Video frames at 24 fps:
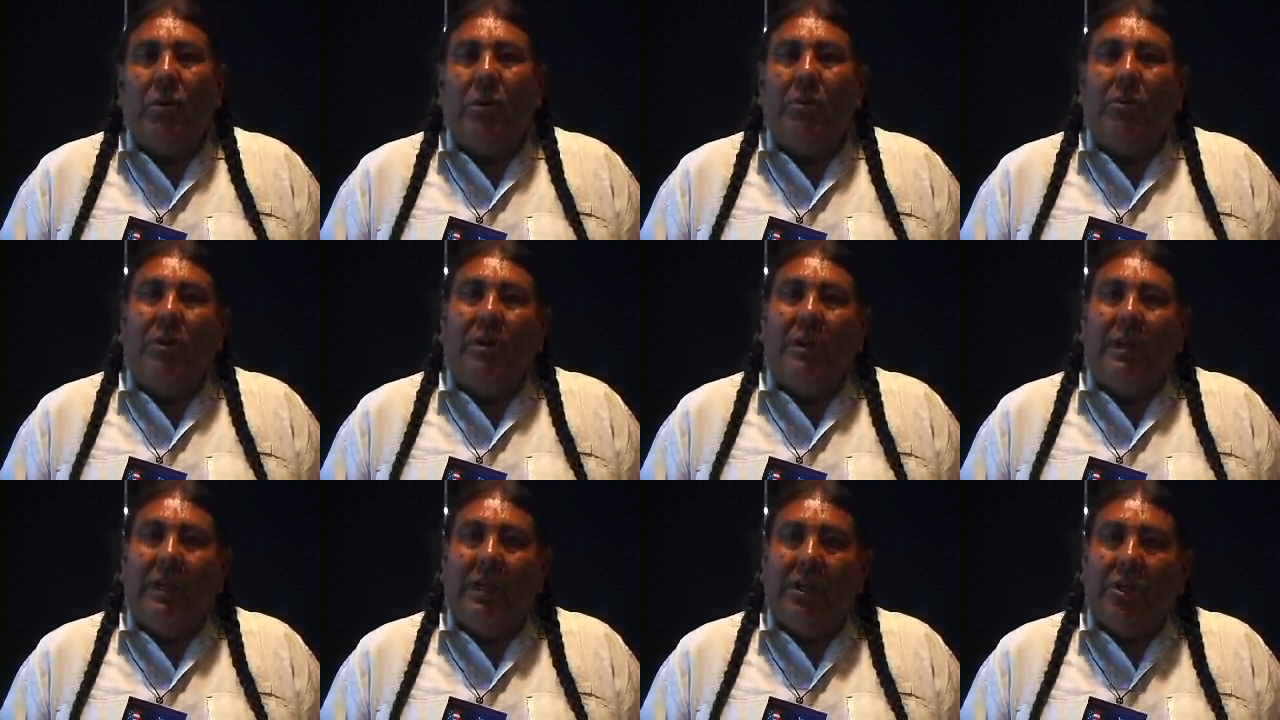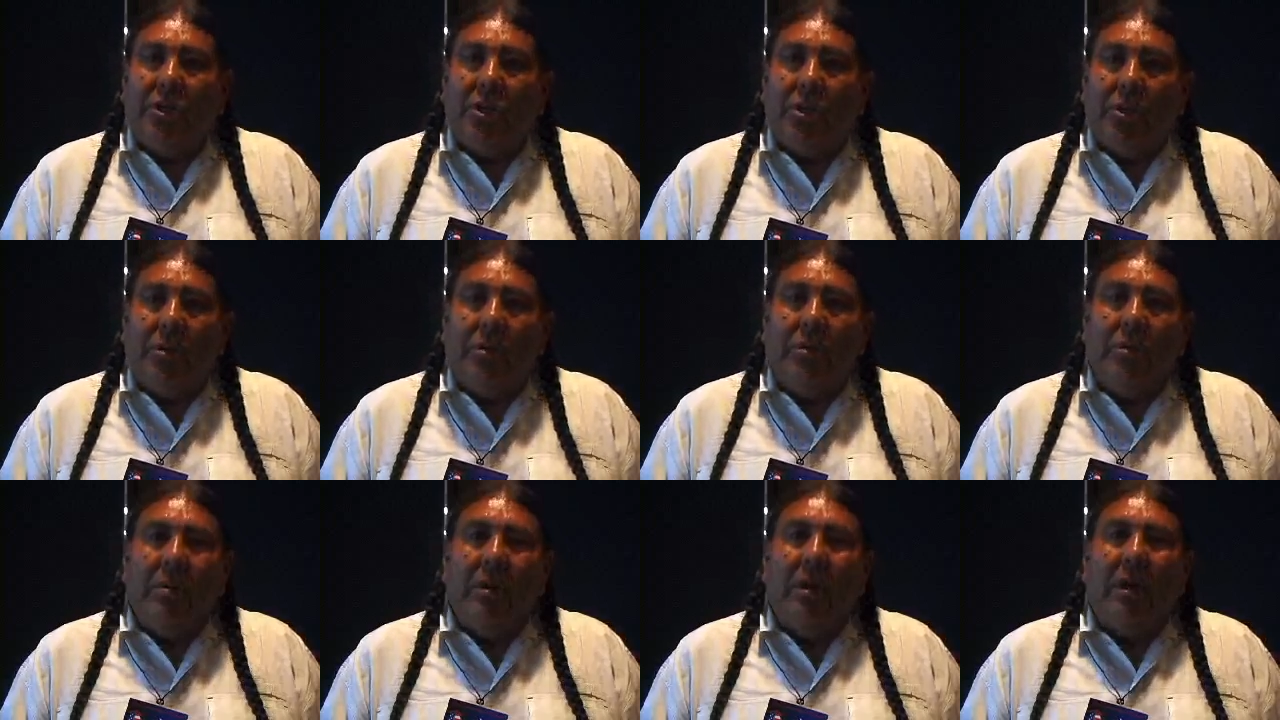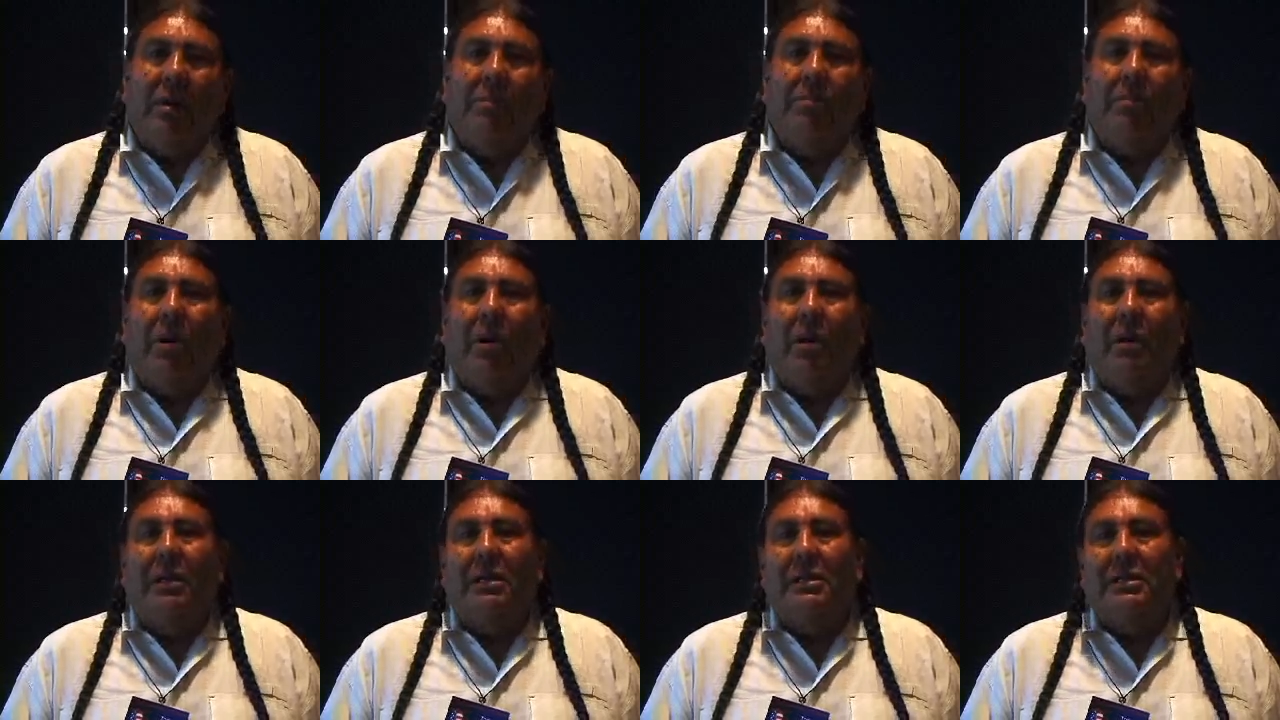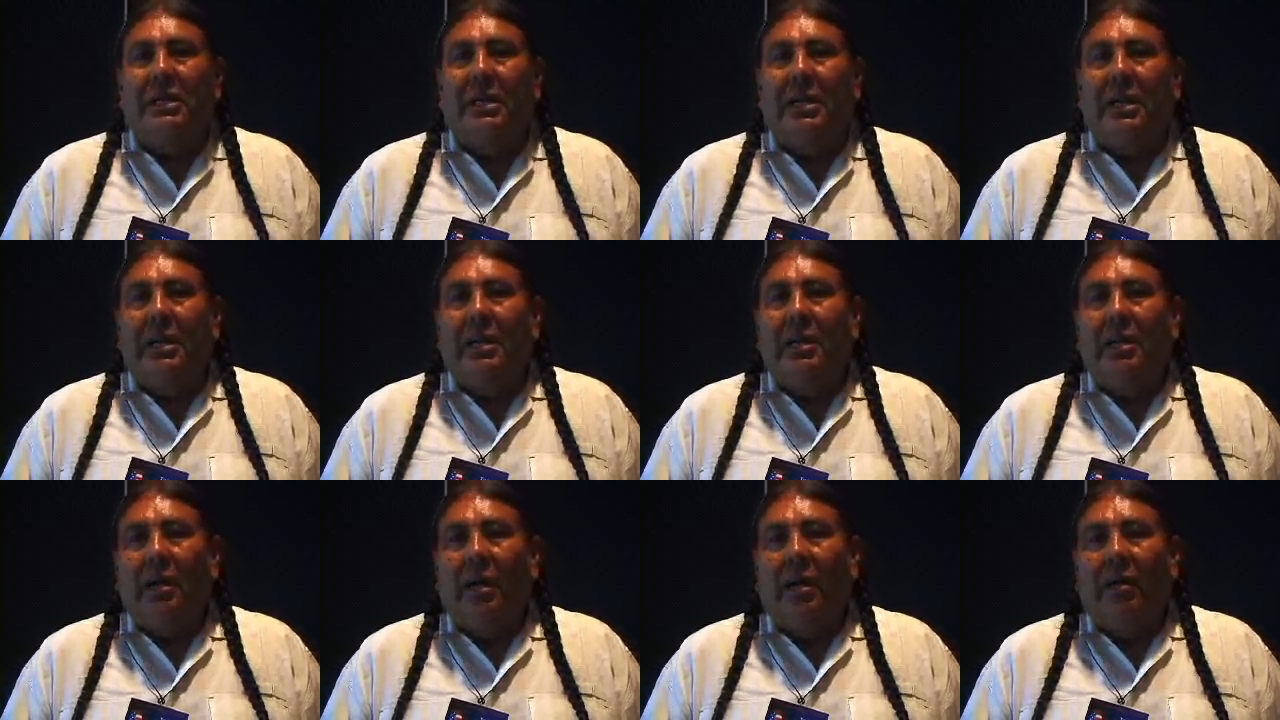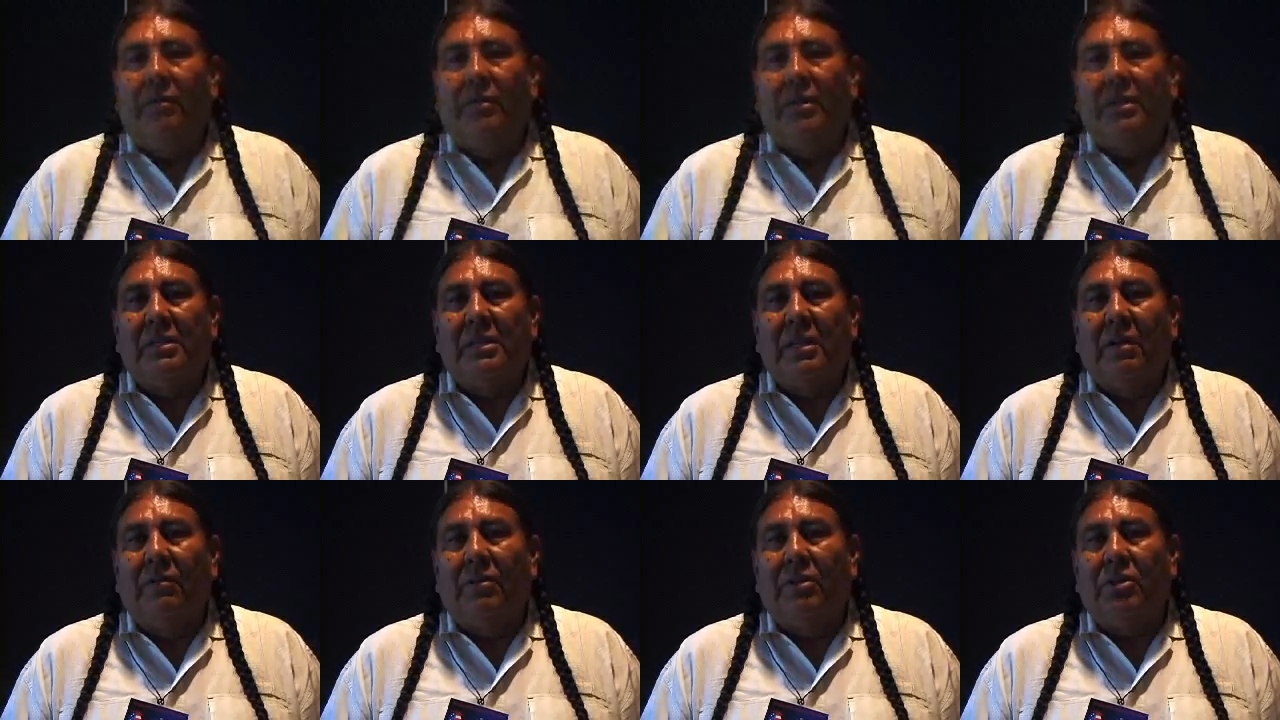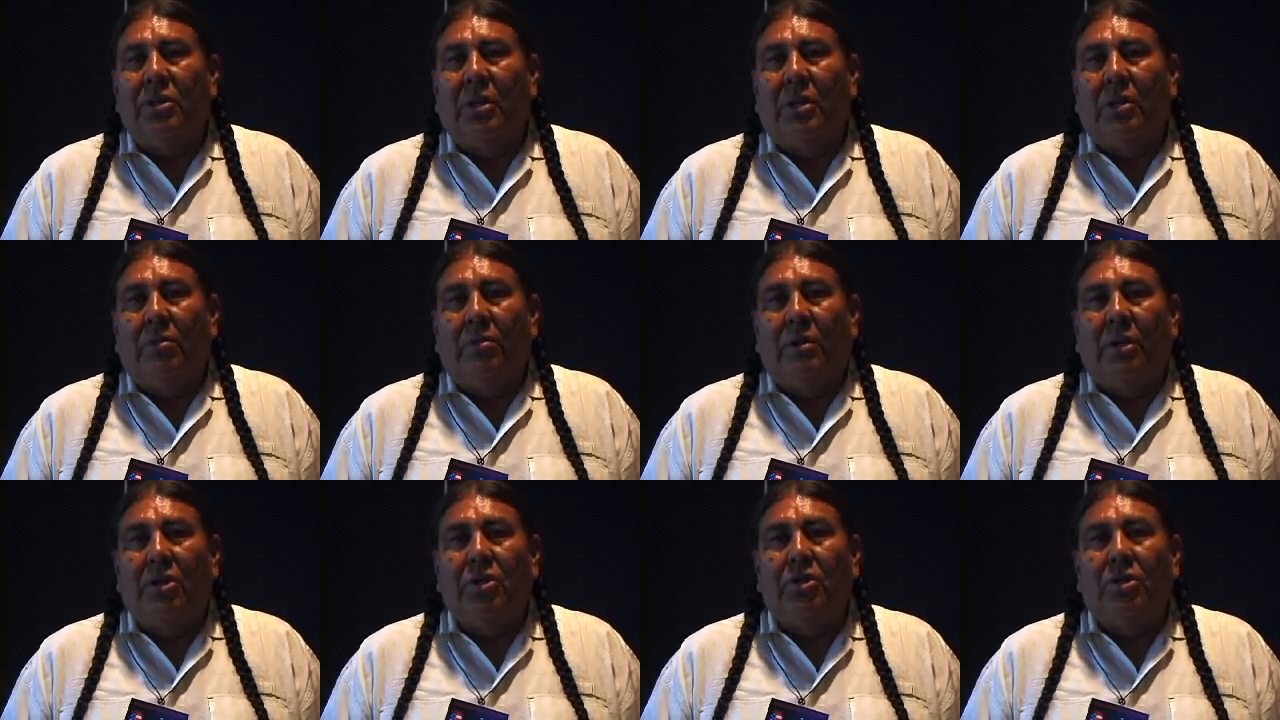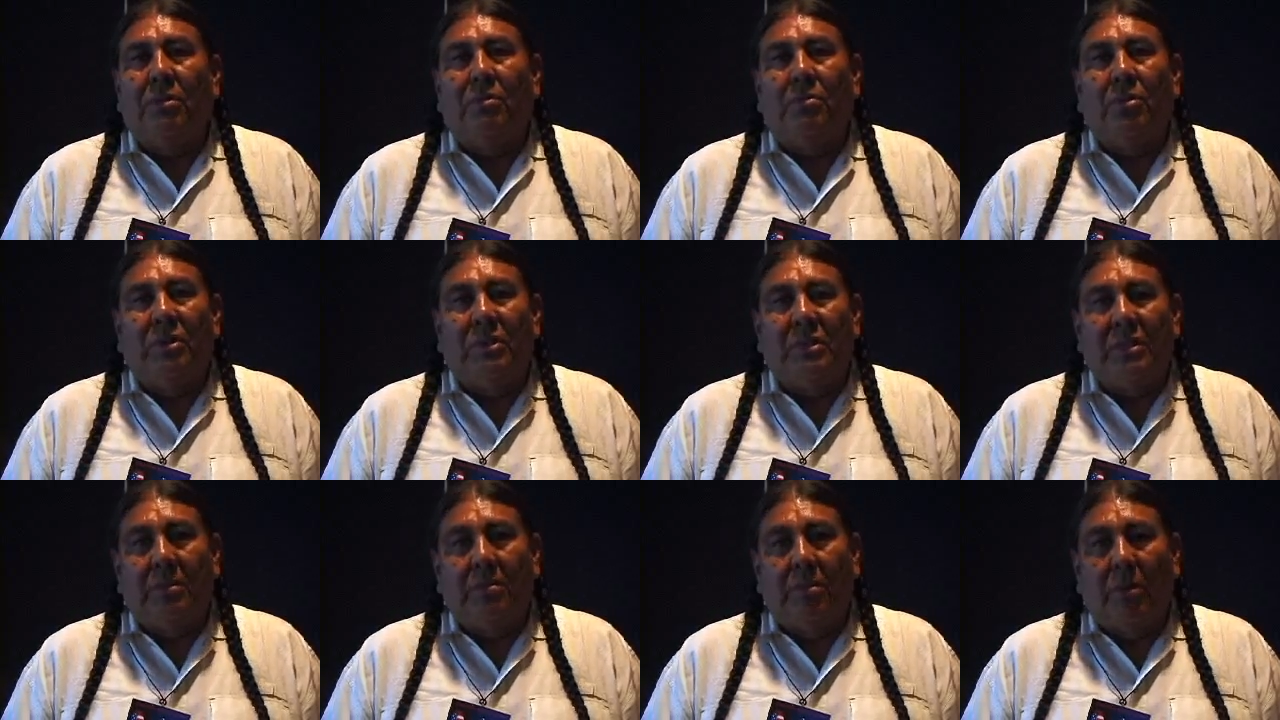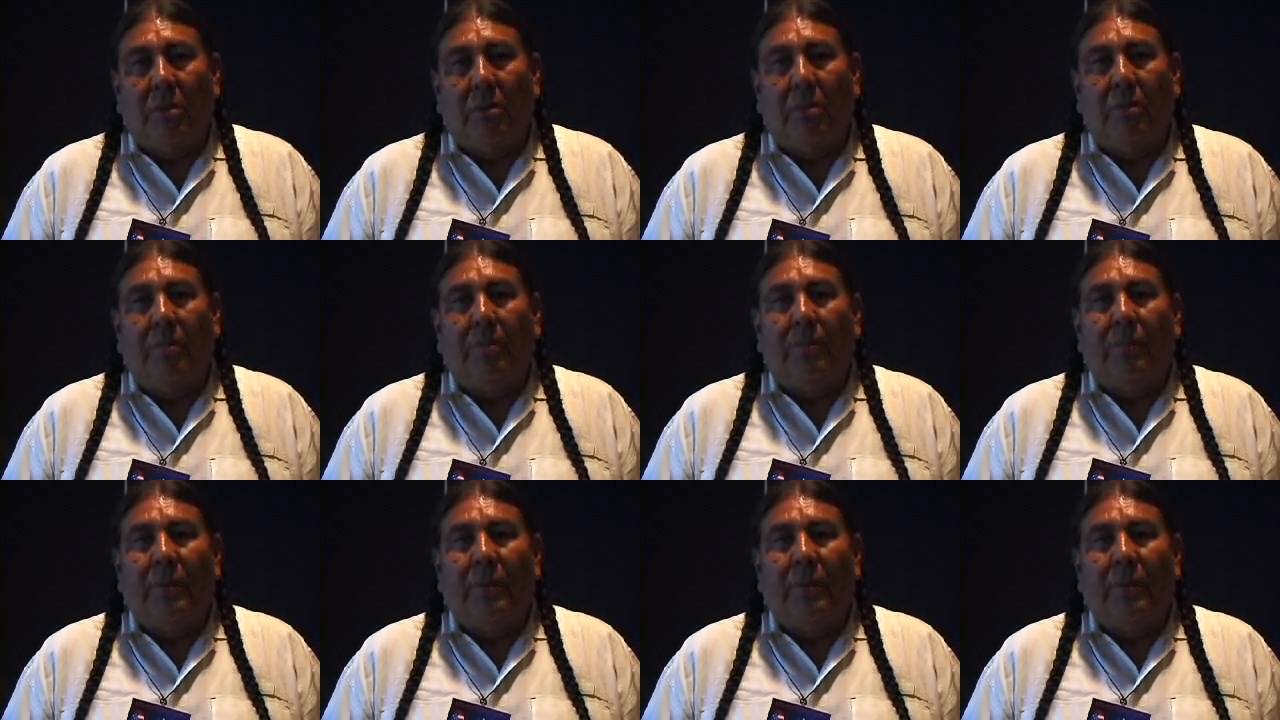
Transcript: we would issue a policy of the 7th generation principle,